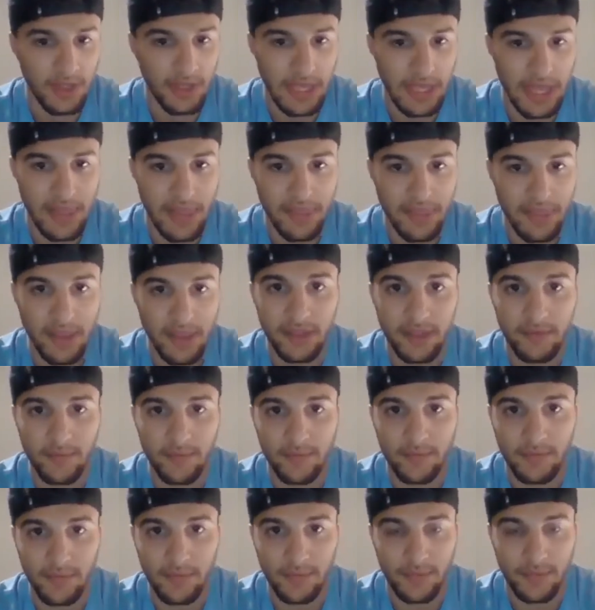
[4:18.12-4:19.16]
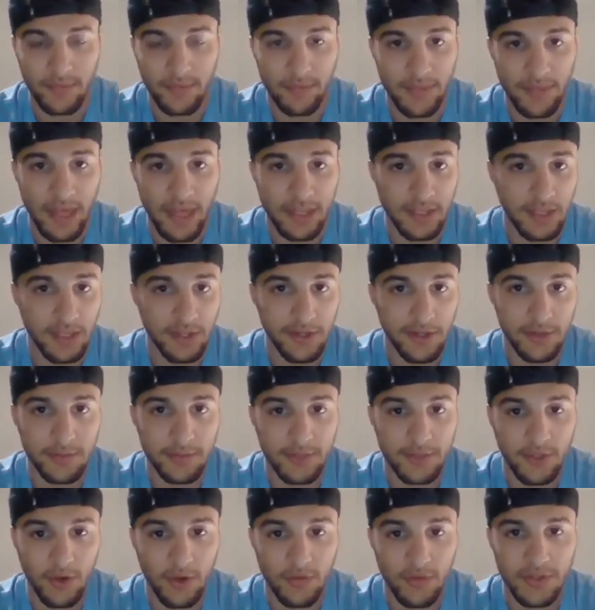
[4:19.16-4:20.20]
And then that year,
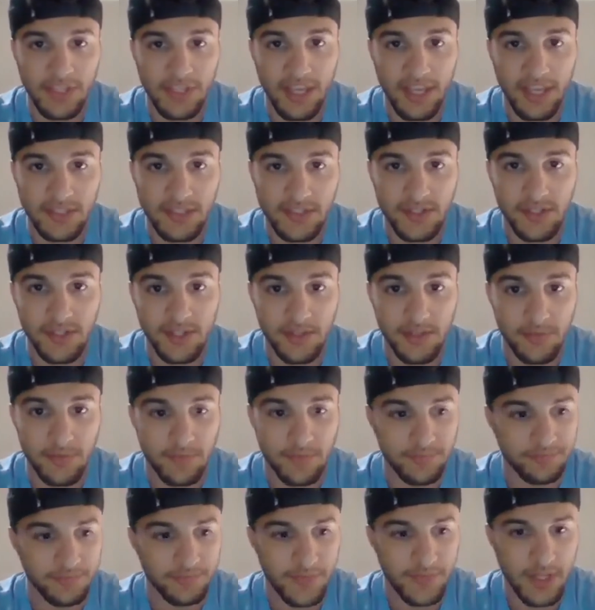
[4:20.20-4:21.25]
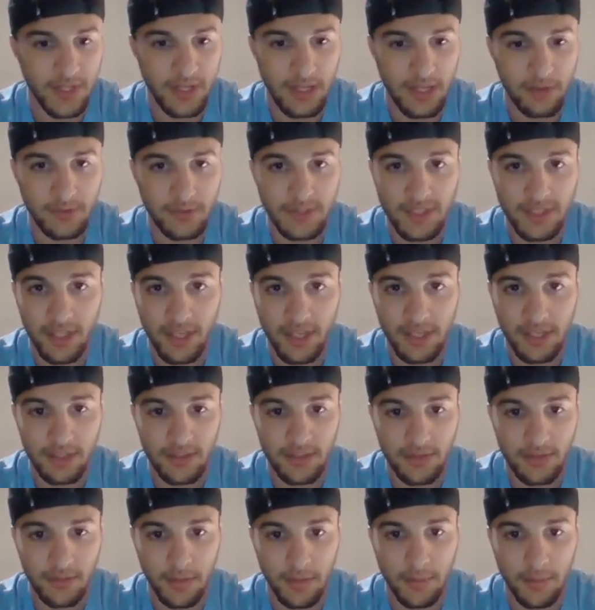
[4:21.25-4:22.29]
COVID canceled it. And I was
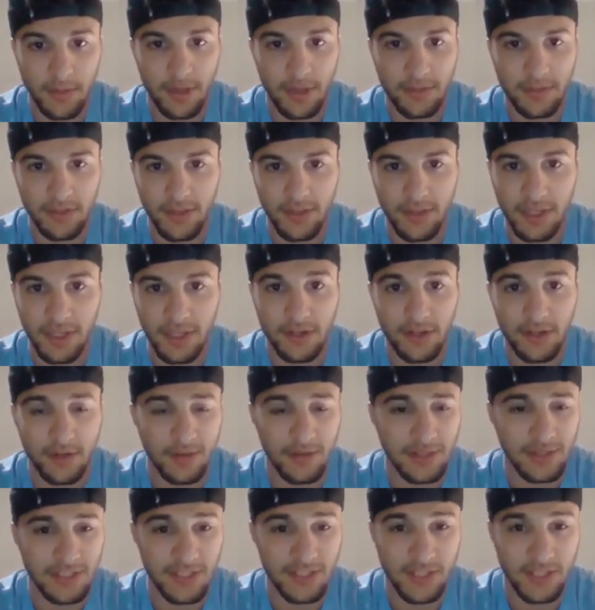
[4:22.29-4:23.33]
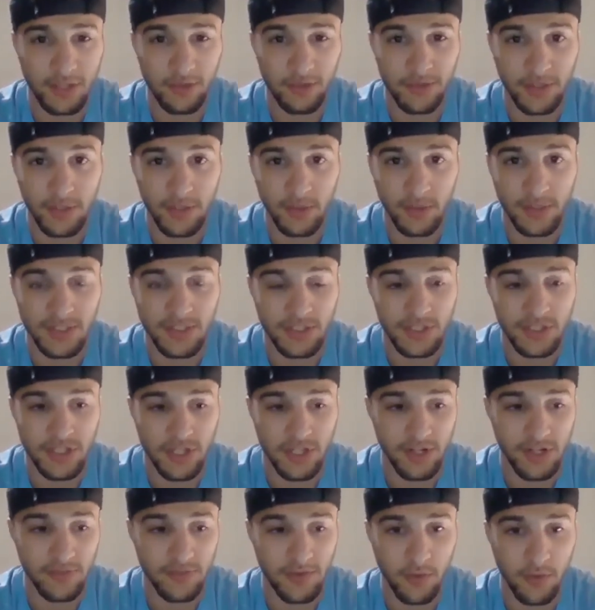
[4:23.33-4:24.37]
like, a month later, I still really wasn't
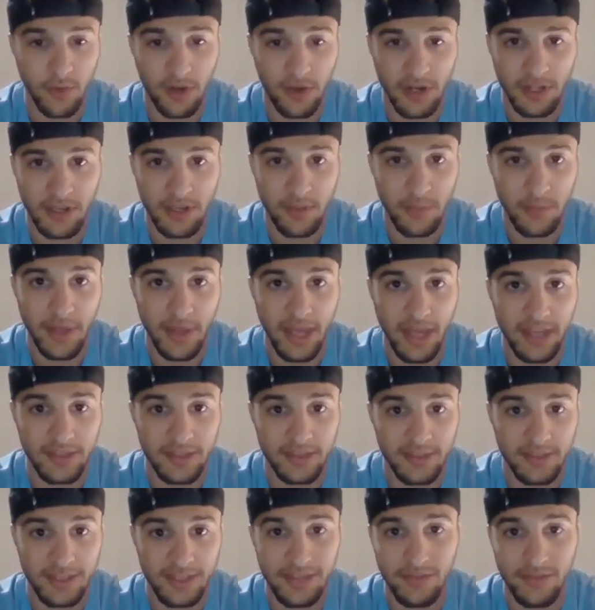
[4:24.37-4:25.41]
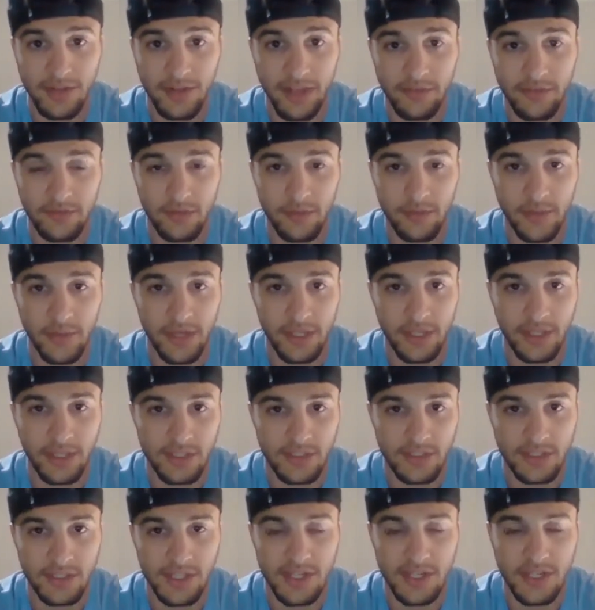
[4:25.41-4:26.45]
sure if I wanted to come back, even after my
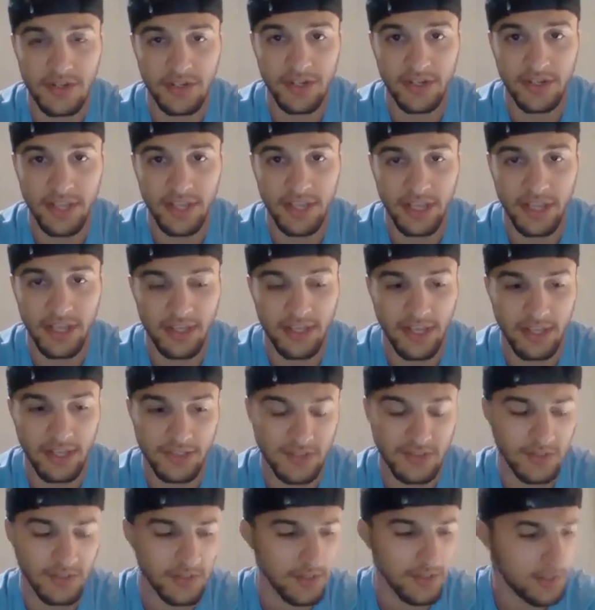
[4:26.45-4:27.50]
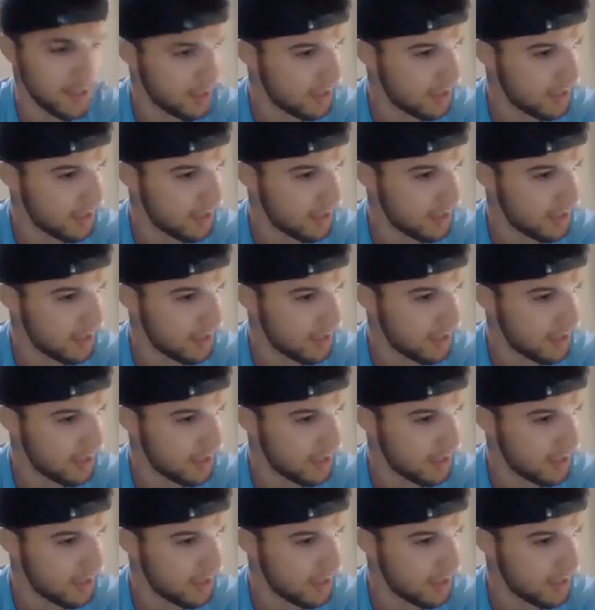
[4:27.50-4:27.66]
senior year getting canceled.